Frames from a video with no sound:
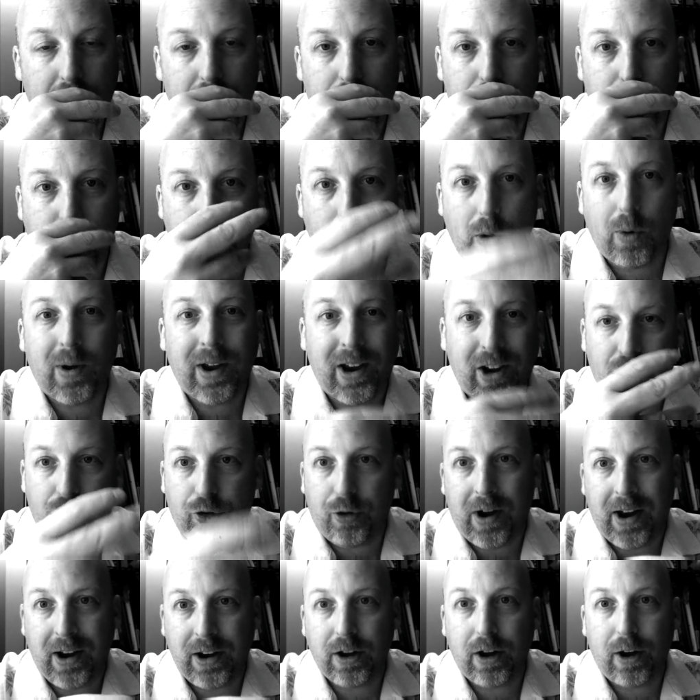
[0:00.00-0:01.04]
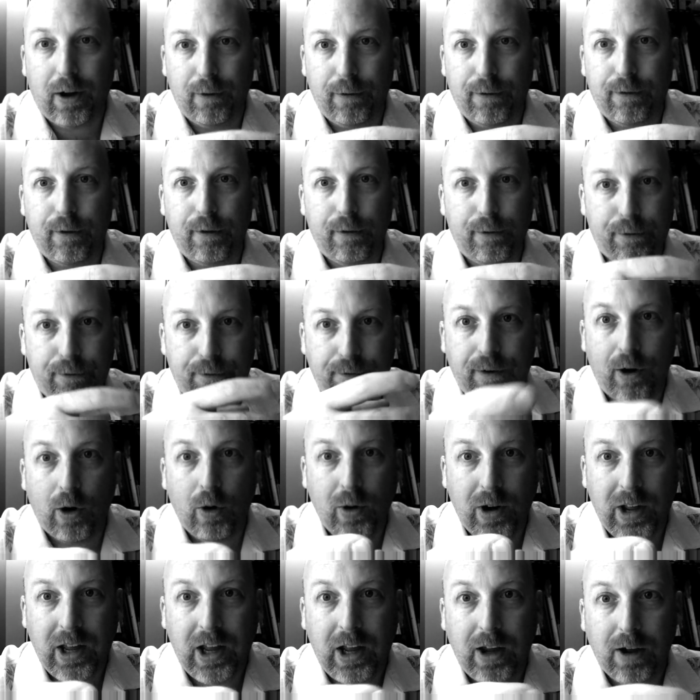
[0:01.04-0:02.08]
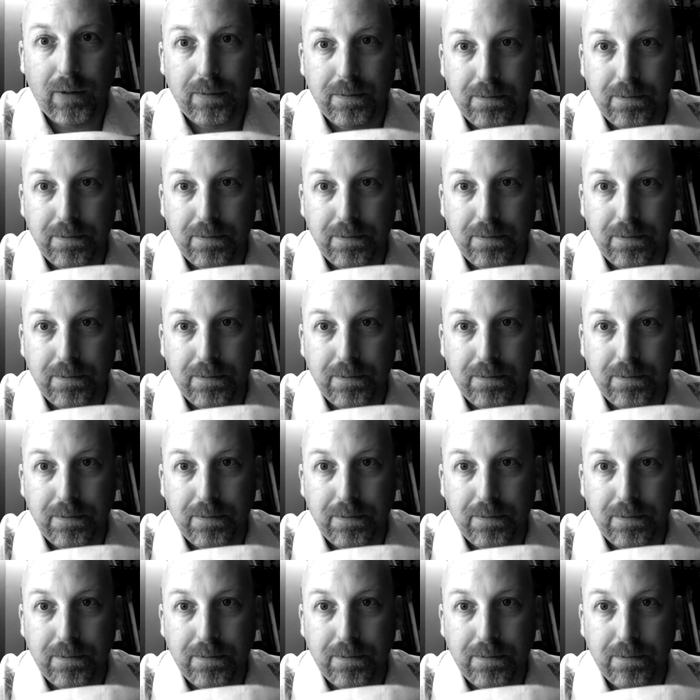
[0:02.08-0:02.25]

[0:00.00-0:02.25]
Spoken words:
growing trend of phony,